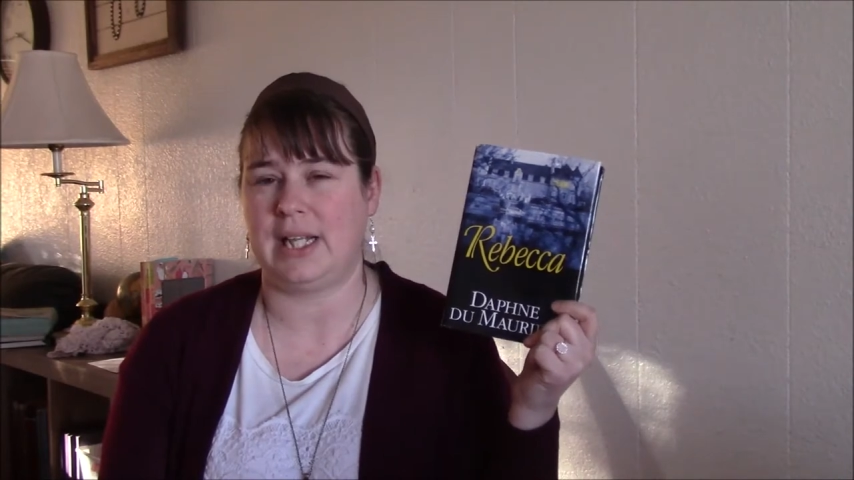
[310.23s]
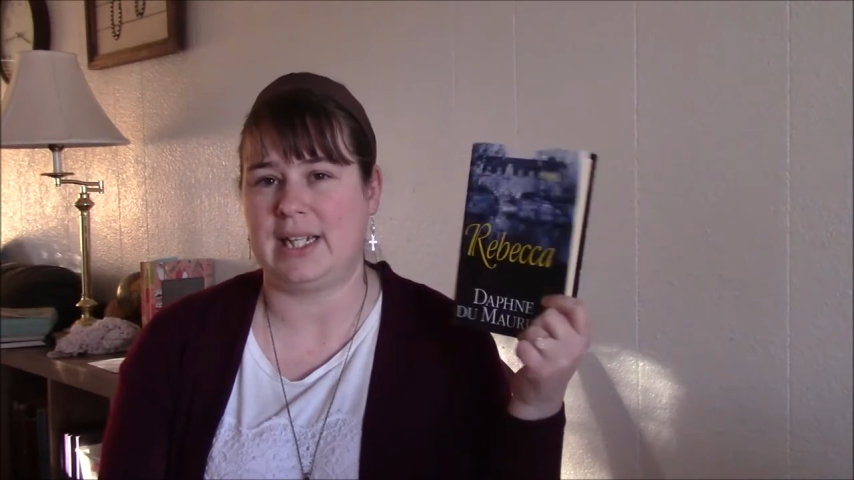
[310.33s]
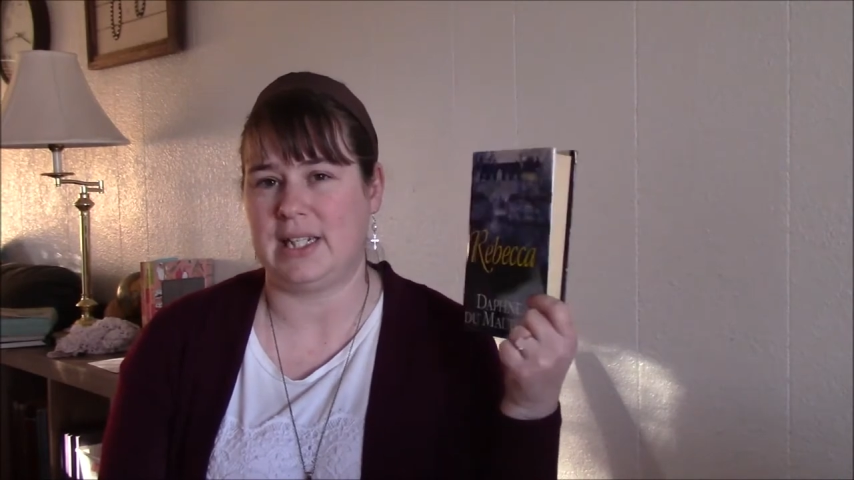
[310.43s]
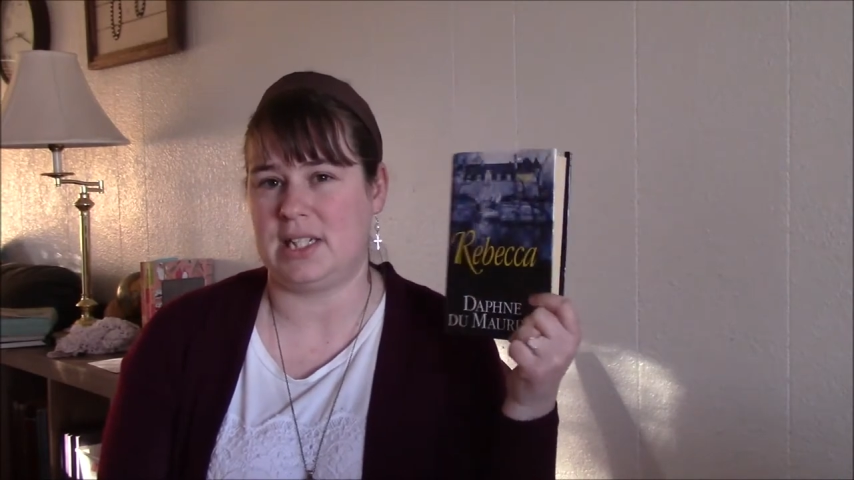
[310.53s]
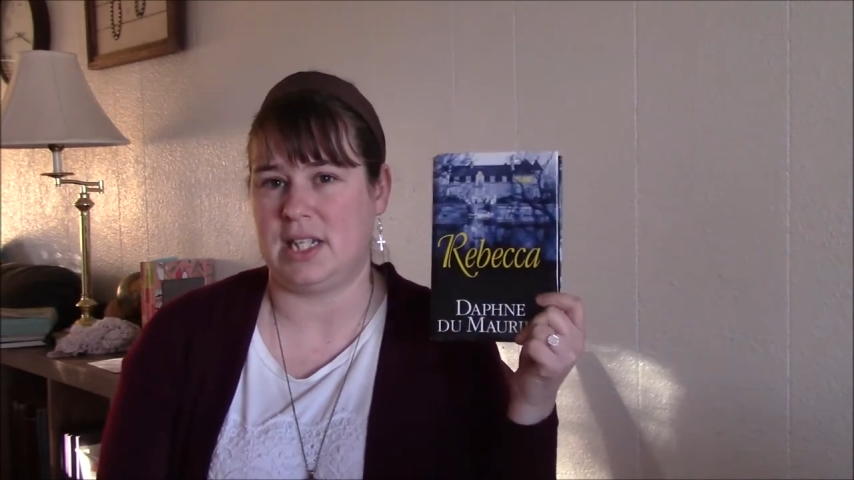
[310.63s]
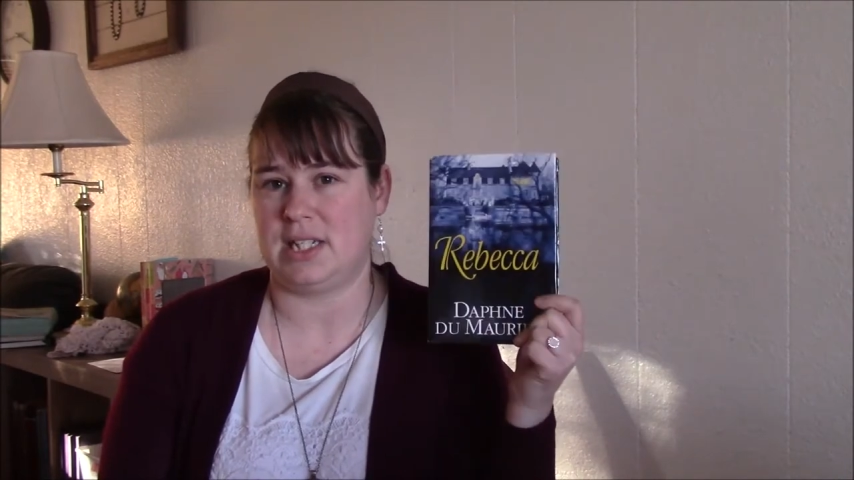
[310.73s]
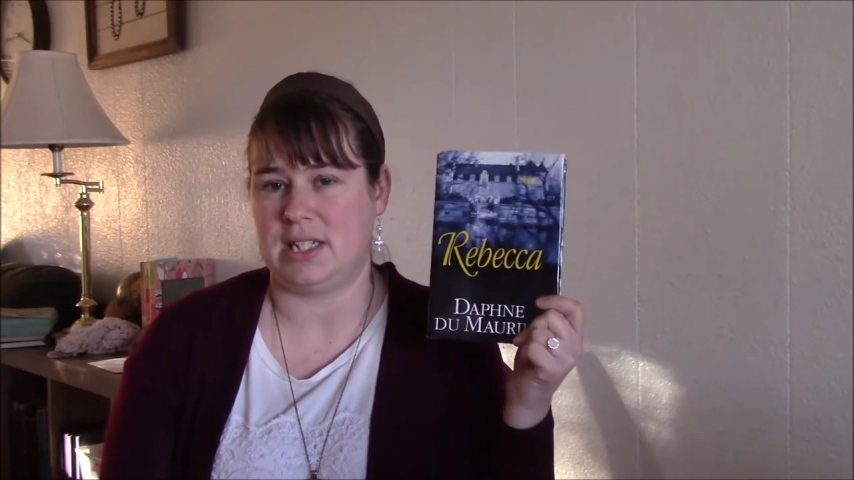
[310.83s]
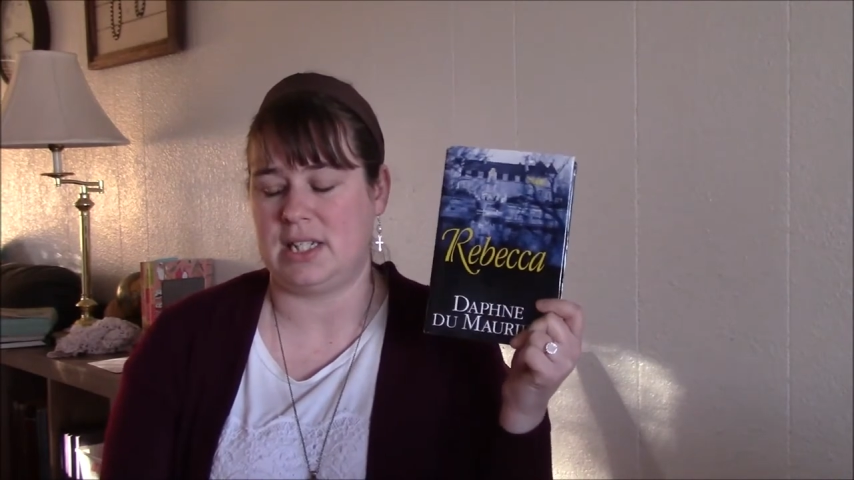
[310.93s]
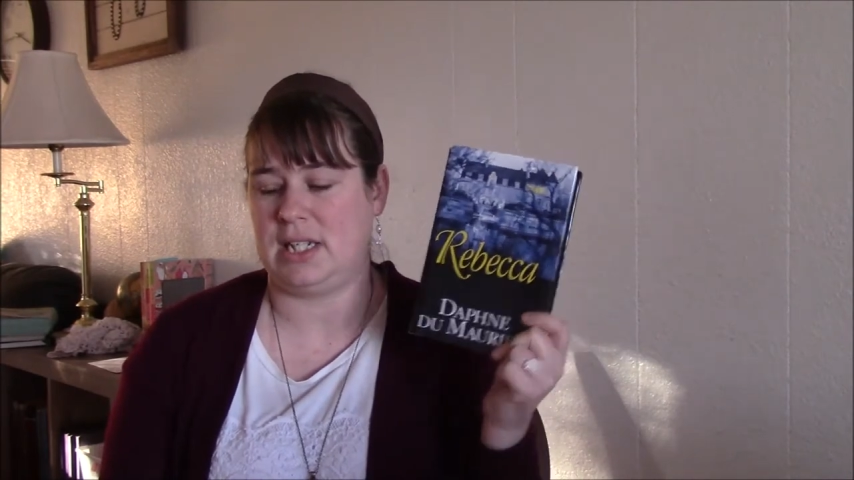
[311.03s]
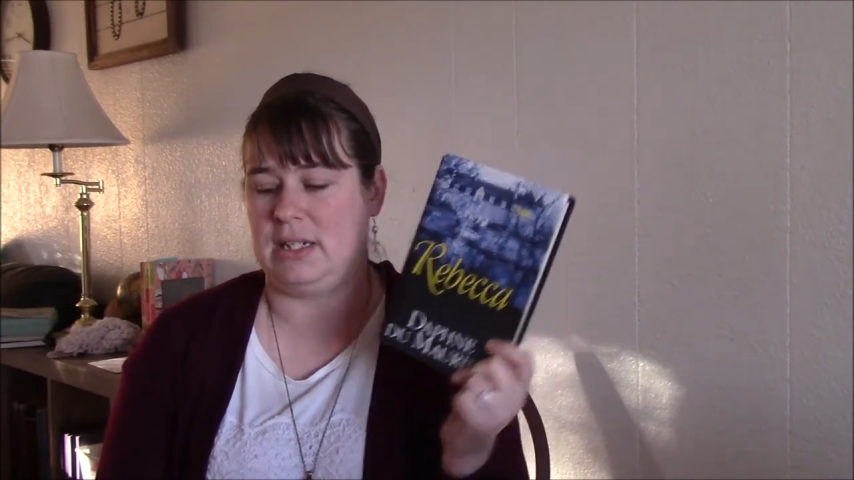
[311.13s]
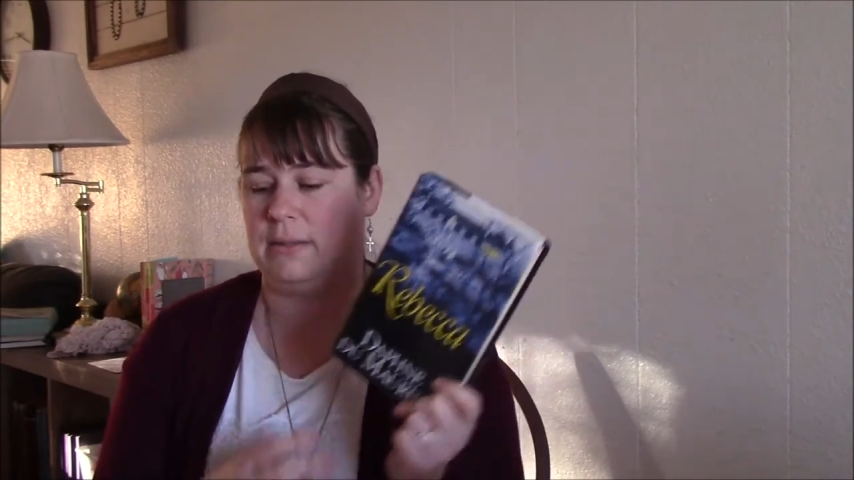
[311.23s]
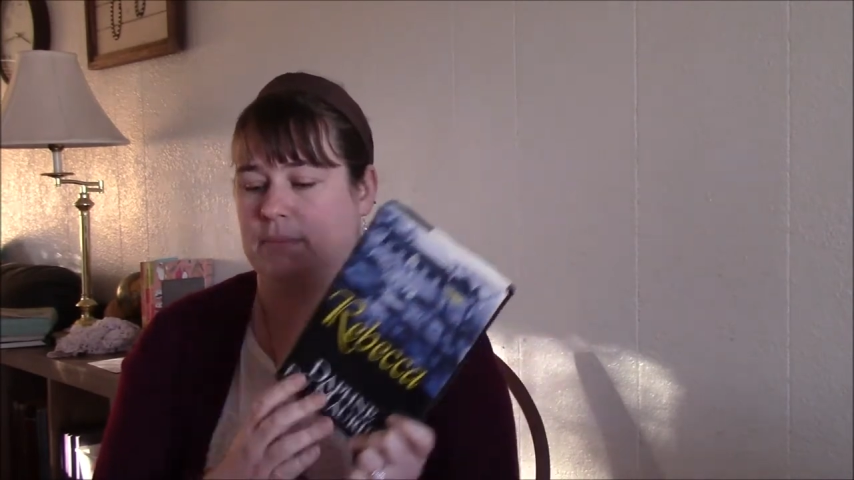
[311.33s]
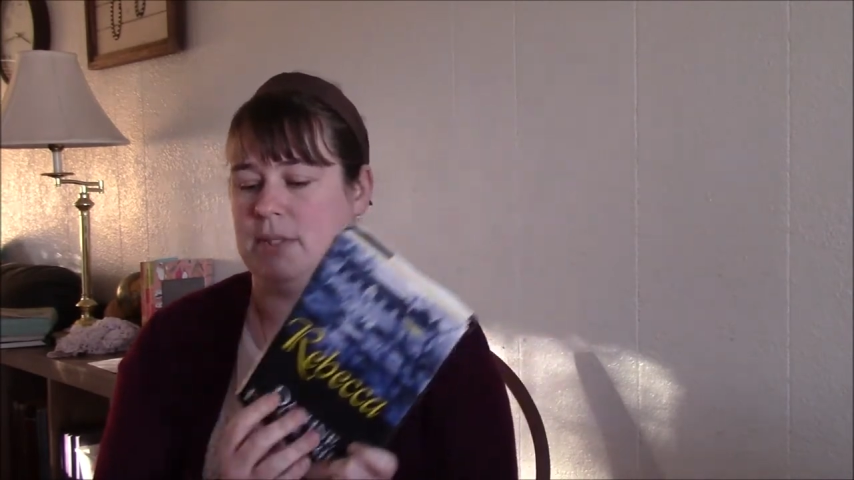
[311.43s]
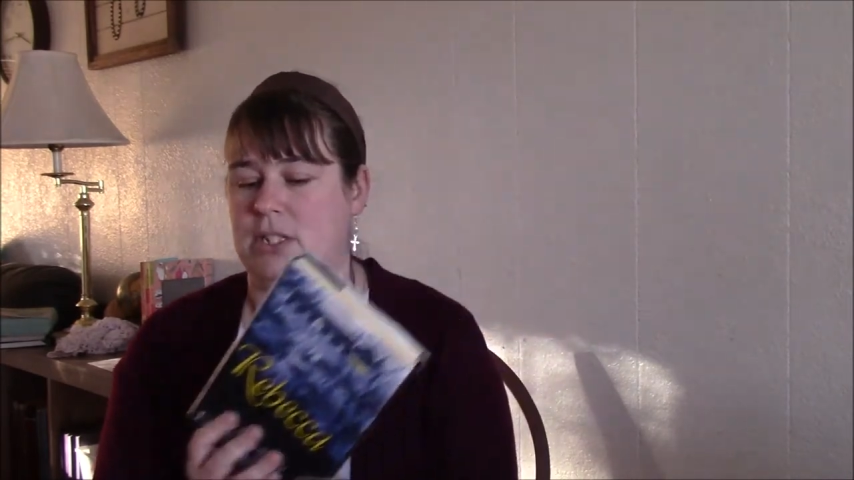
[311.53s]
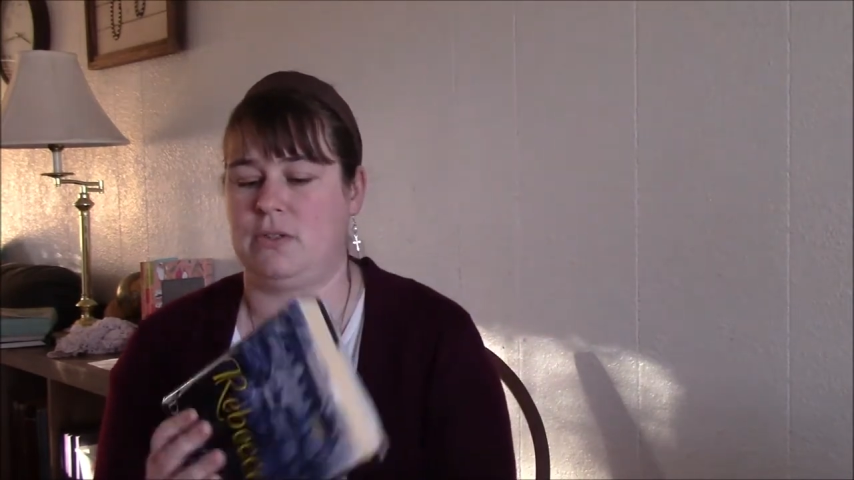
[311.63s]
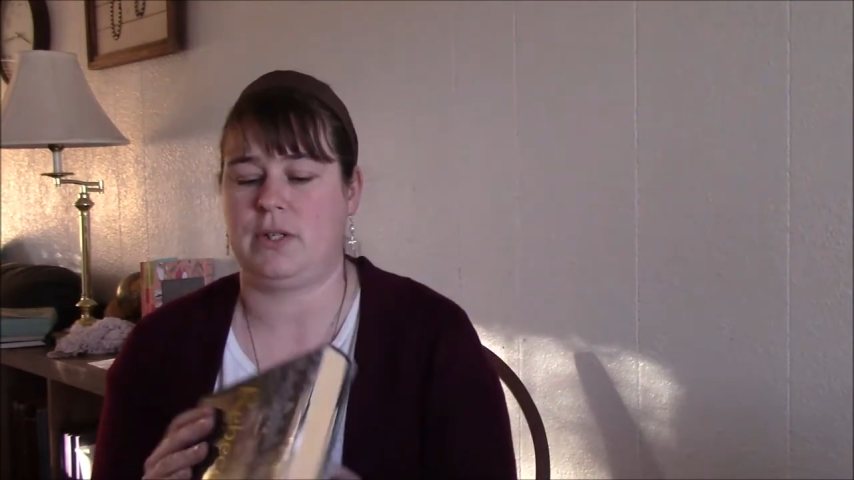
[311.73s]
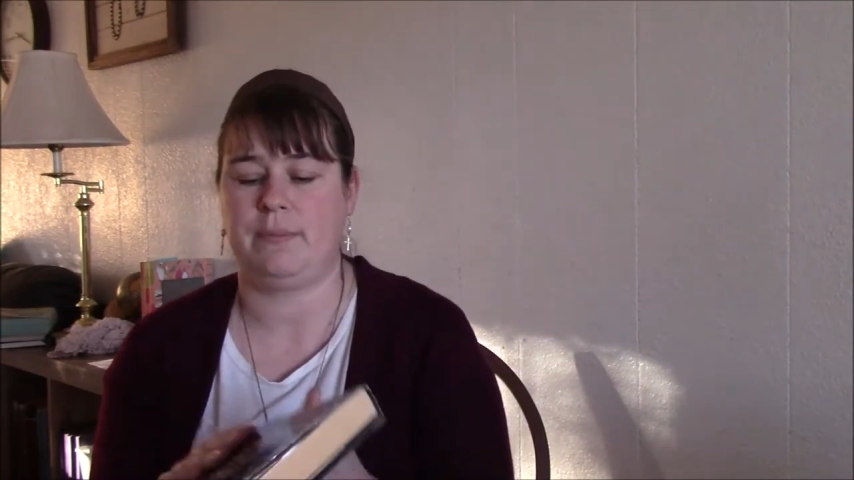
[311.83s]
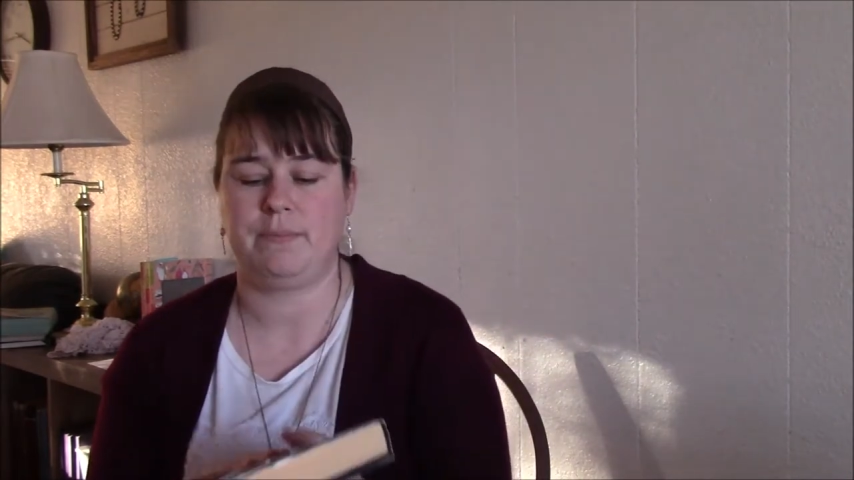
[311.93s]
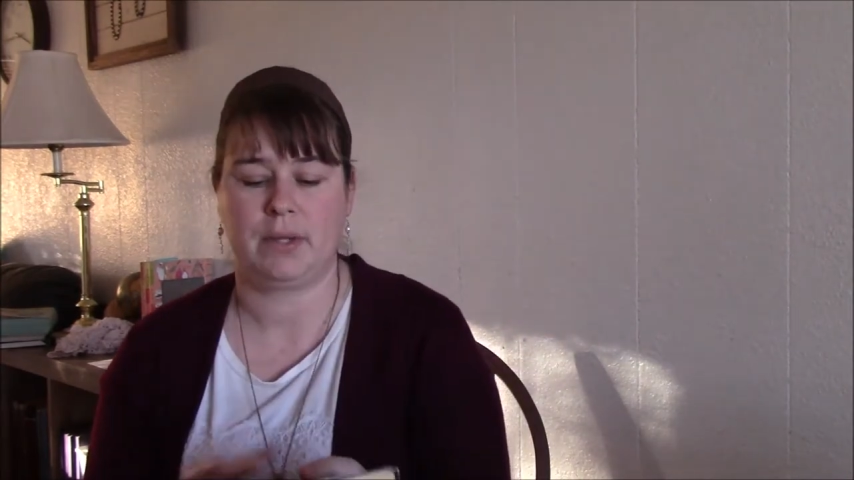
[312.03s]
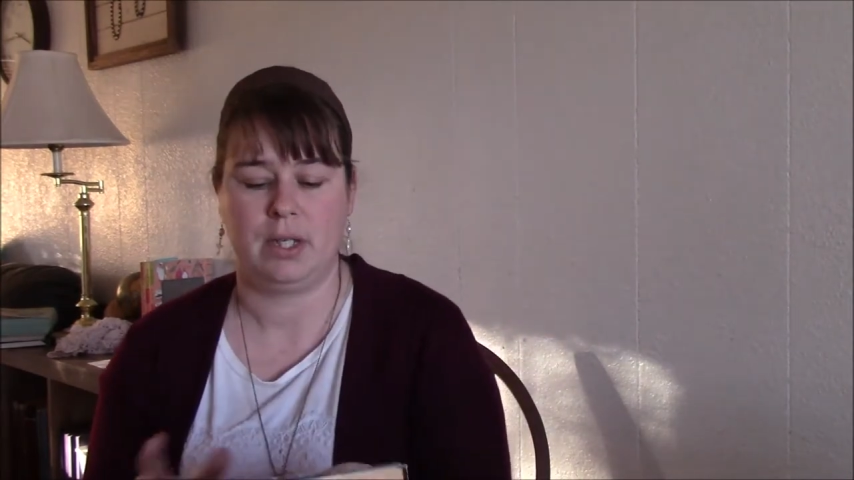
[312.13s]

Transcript: like, intense and mystery.